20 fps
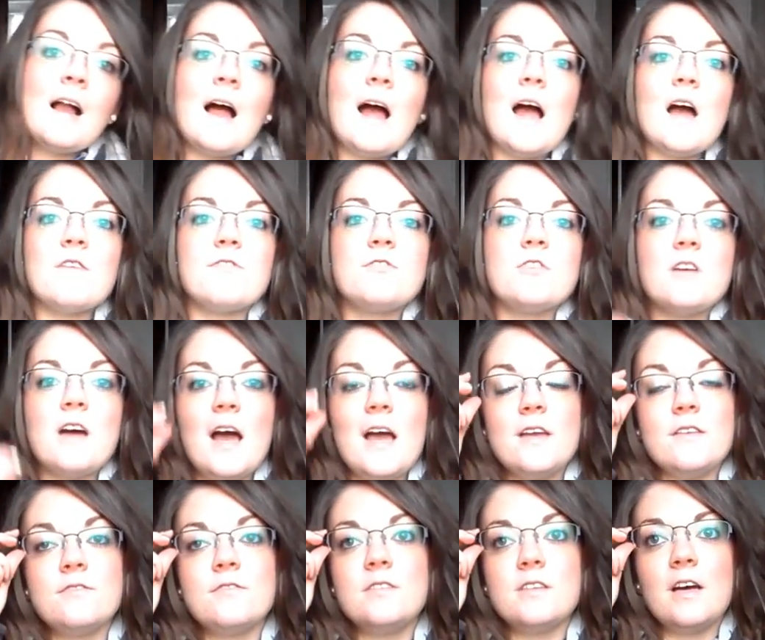After
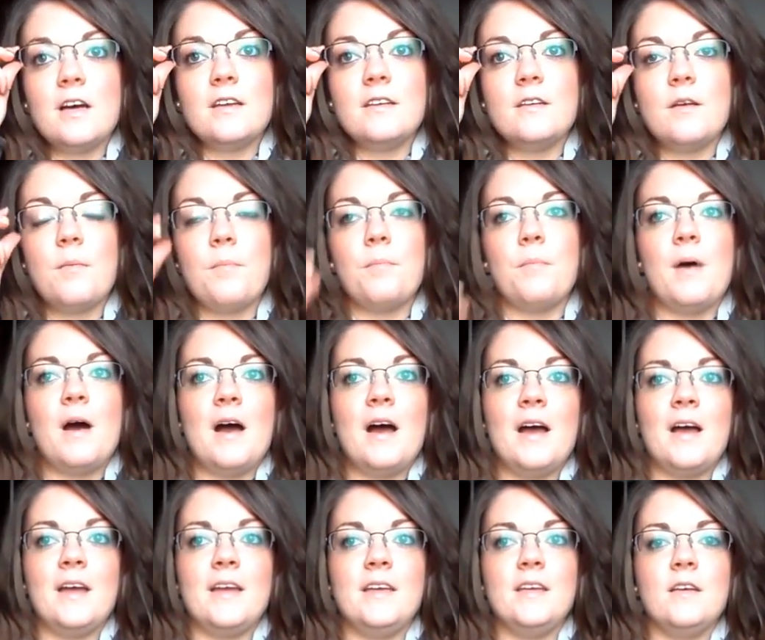I've done
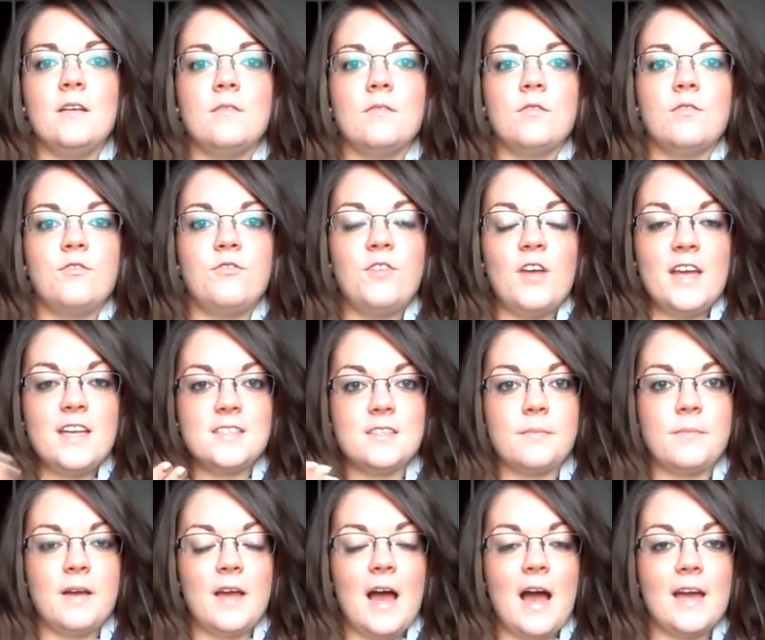my face and
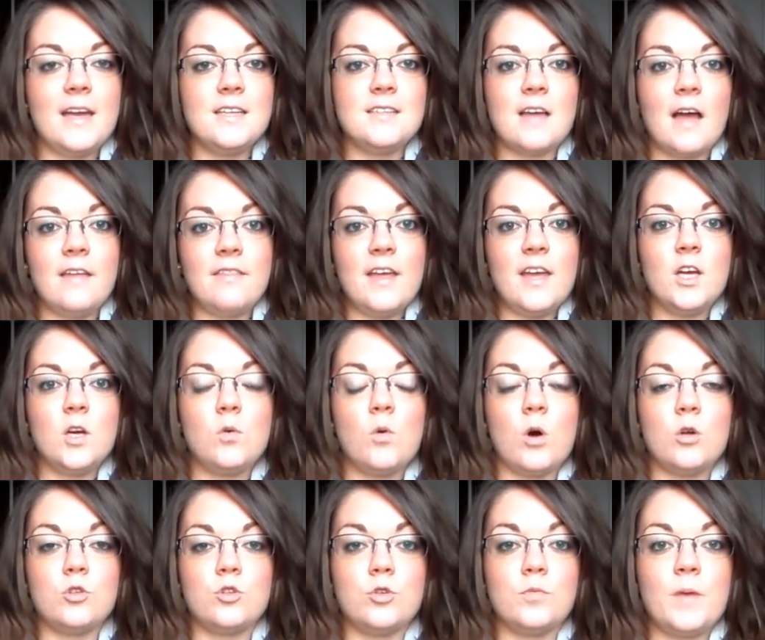my eyes, I then go
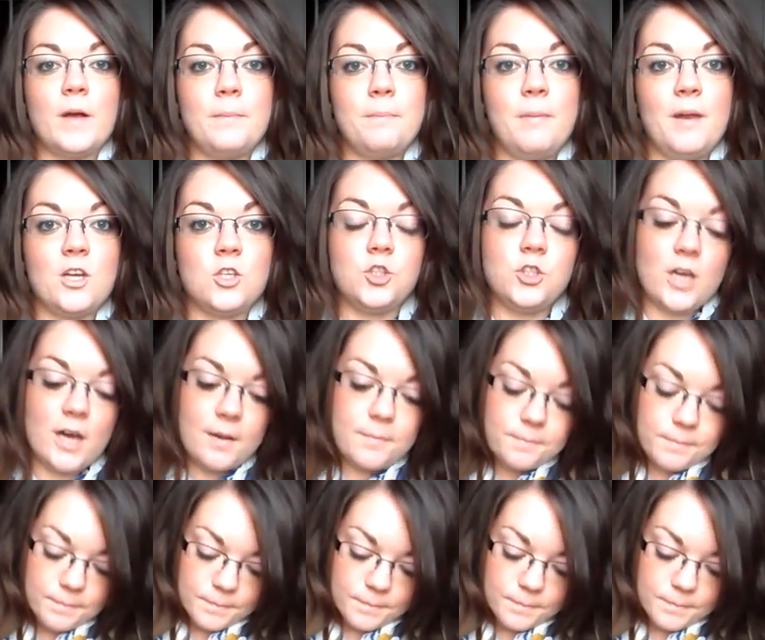on to my blusher.